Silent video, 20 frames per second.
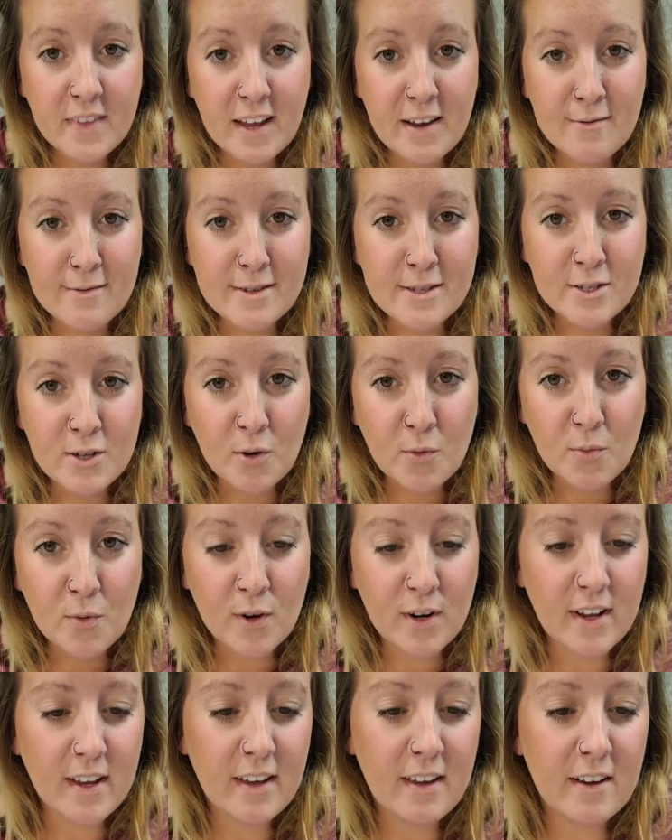It was so
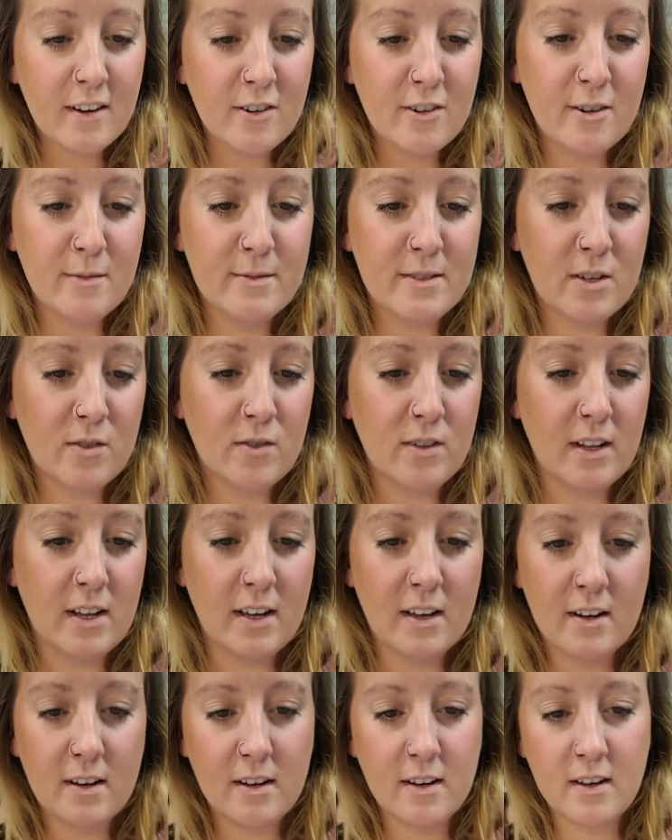pretty. Oh, I'm so
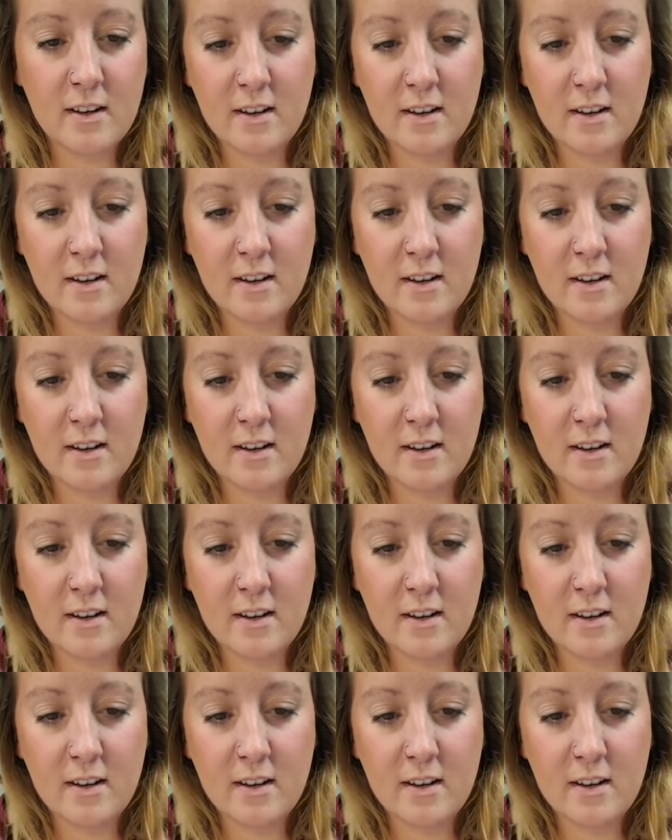glad.